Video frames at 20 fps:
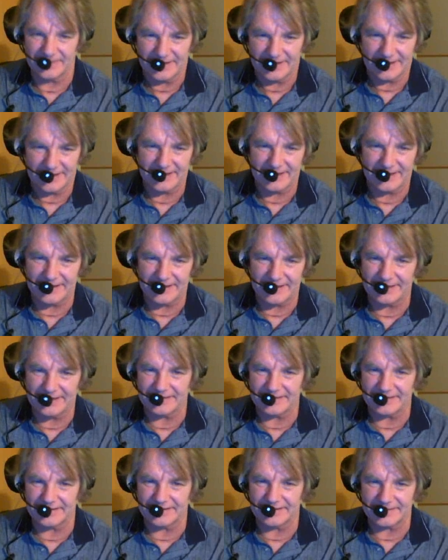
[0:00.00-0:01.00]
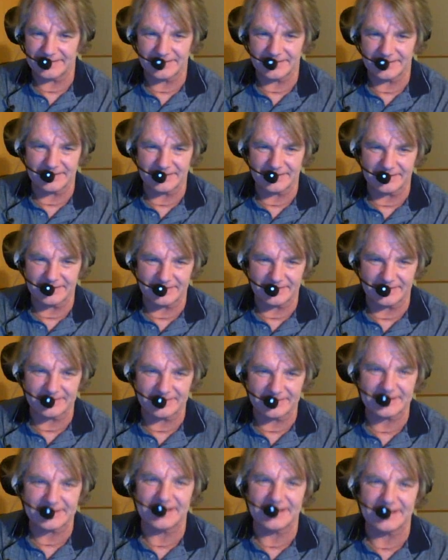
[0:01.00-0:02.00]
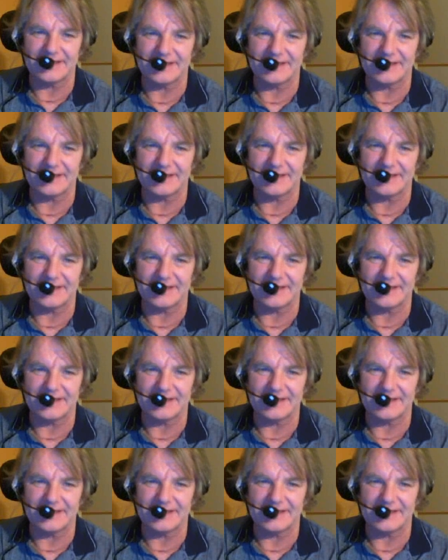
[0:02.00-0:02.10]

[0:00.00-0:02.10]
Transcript: And, okay,